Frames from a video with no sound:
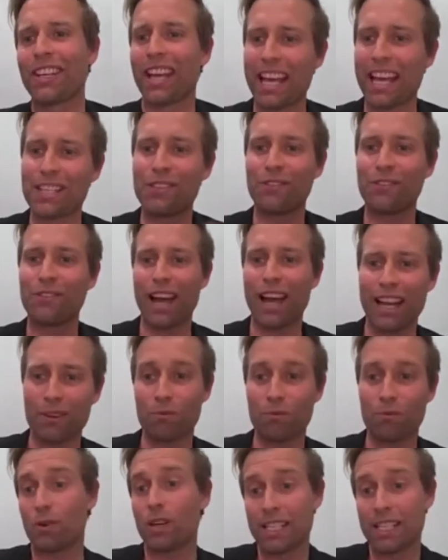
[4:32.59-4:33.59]
A
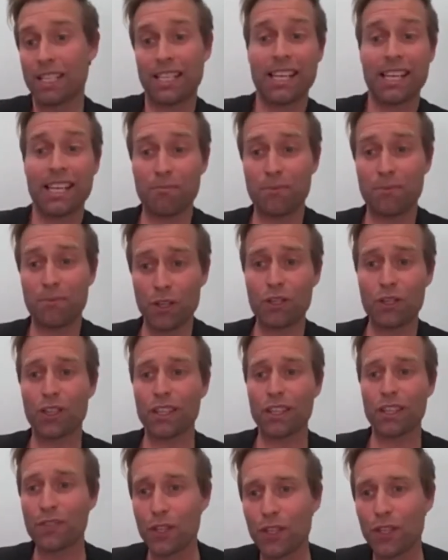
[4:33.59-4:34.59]
team
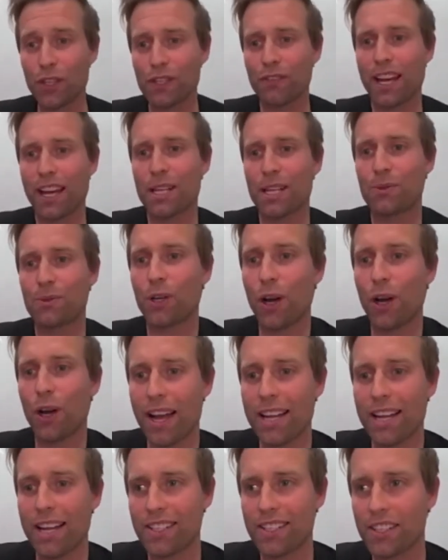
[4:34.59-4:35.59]
usually of 2 surveyors would go
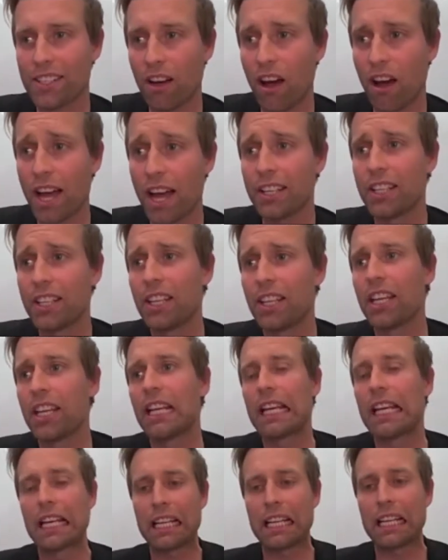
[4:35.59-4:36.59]
out to site,
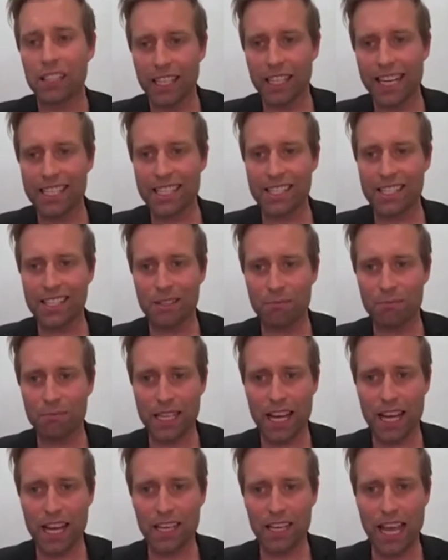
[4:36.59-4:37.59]
collect some
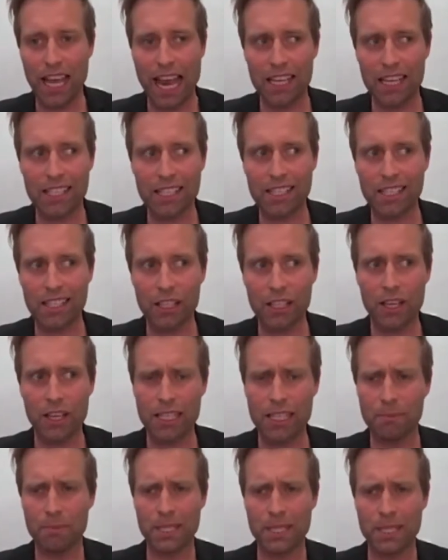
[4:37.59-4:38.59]
data, and it's
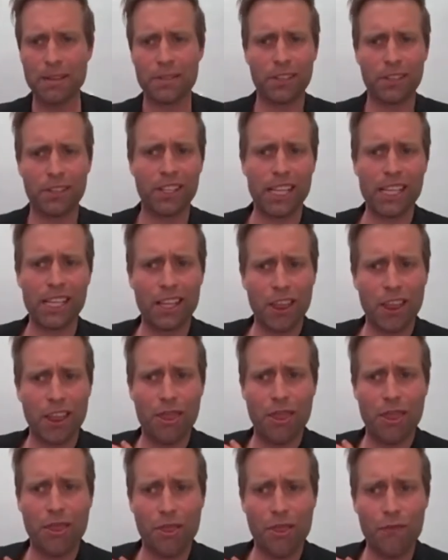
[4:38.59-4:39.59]
essentially
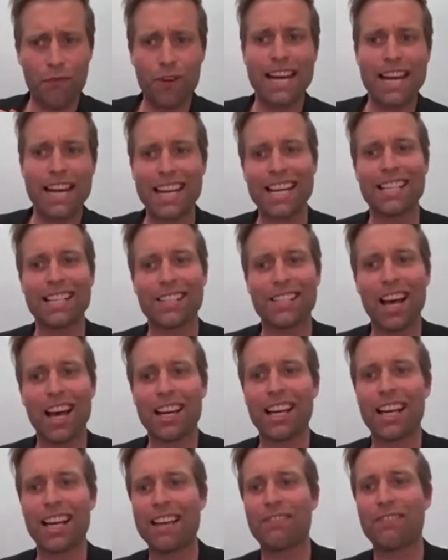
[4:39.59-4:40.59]
3D
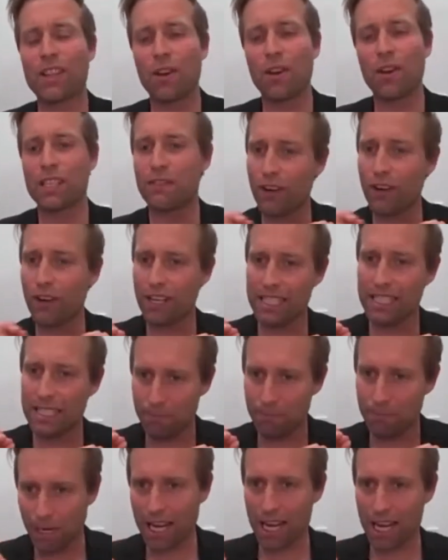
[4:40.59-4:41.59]
data, even though it's very
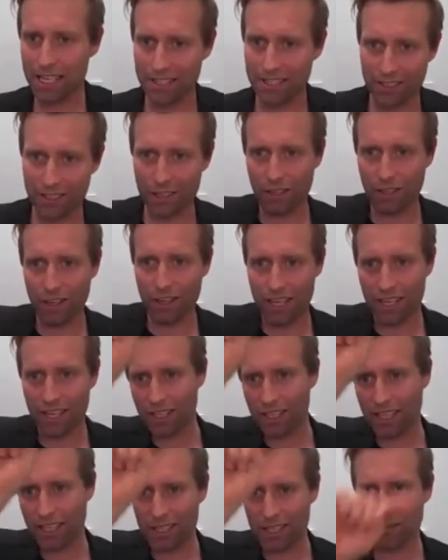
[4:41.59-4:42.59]
sparse. So they'll kind
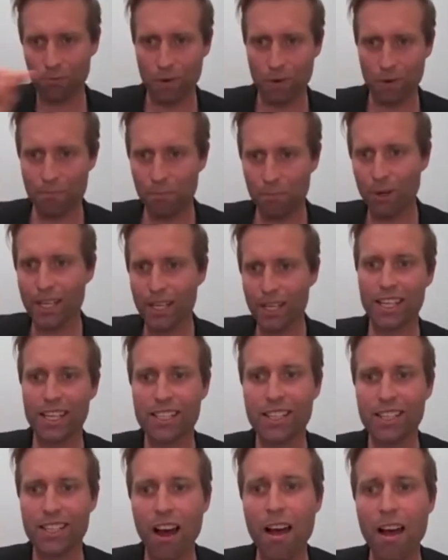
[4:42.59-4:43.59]
of collect 1 point at
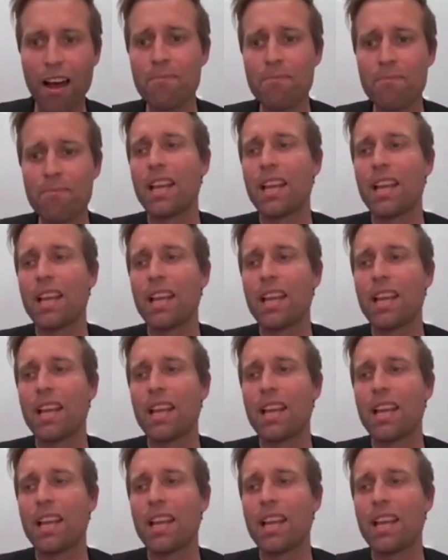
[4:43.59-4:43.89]
a time.